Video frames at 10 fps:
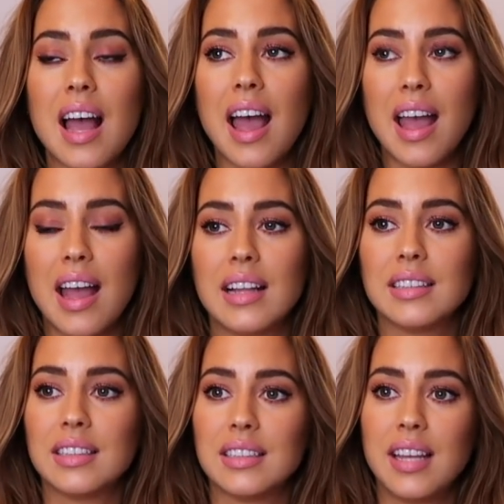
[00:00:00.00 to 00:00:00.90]

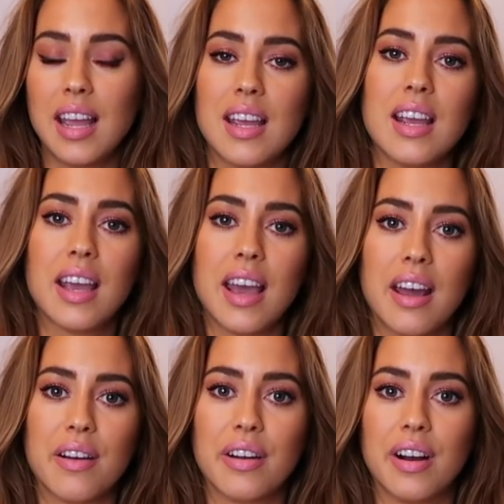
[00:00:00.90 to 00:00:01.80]
and taking
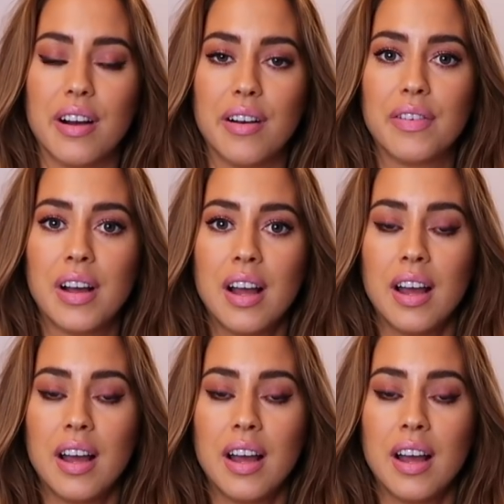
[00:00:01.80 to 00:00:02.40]
care of